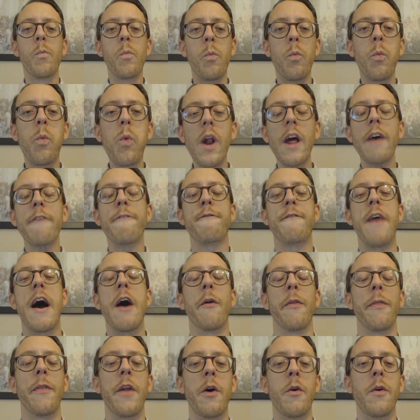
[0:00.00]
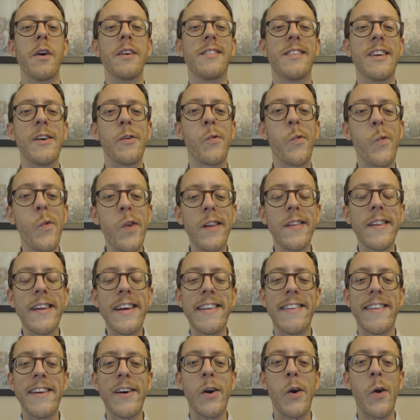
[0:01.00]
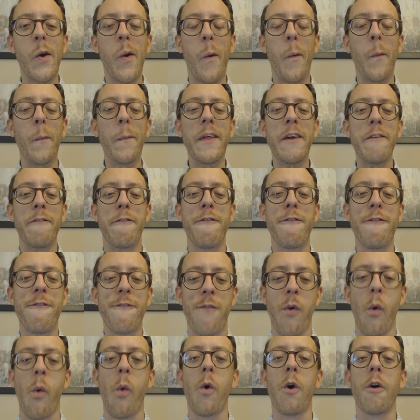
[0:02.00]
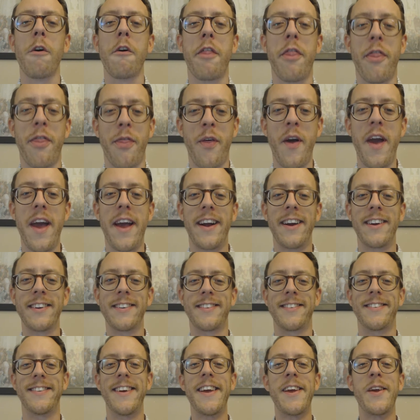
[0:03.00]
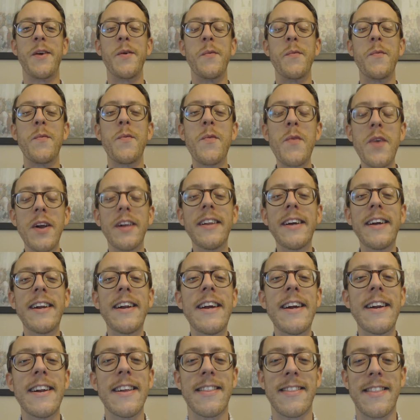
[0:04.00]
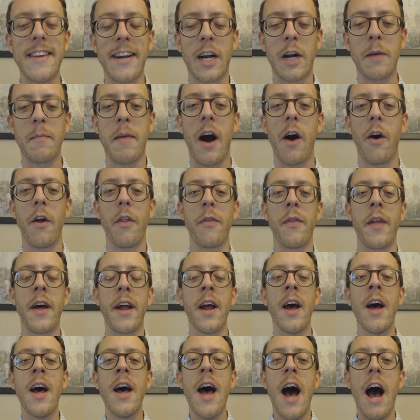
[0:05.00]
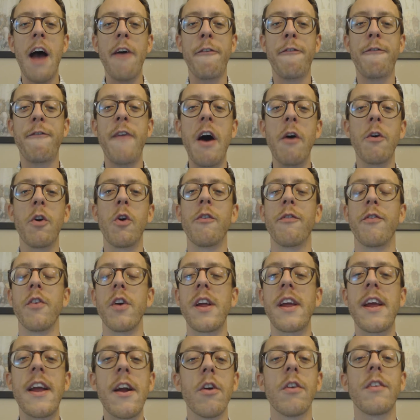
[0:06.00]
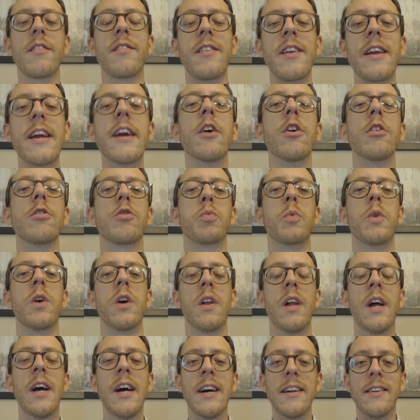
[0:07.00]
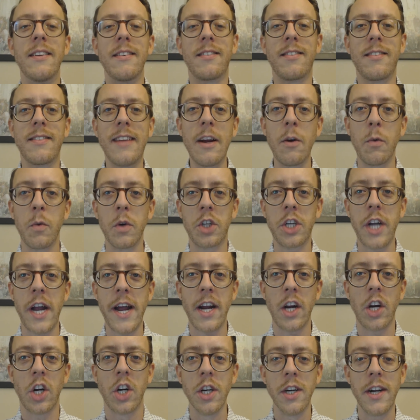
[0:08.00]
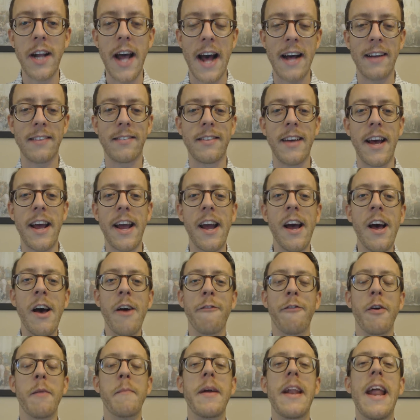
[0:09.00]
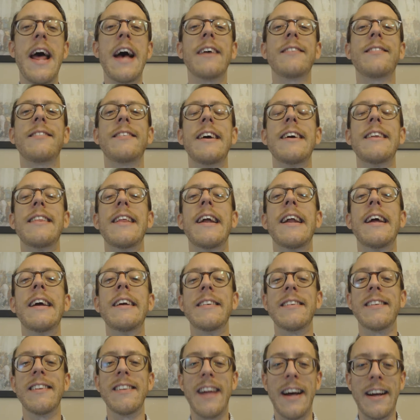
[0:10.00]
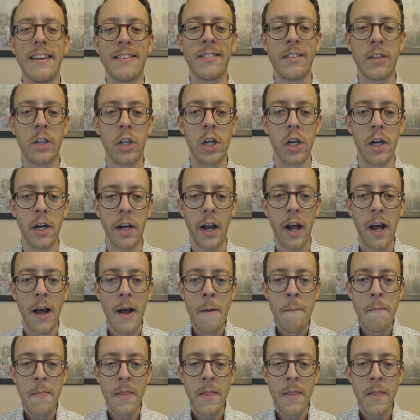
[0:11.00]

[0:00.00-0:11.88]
What I found, though, is that really there are only four things that you really need to think about and that I've found over years and years will distinguish a good essay from an essay that is less good.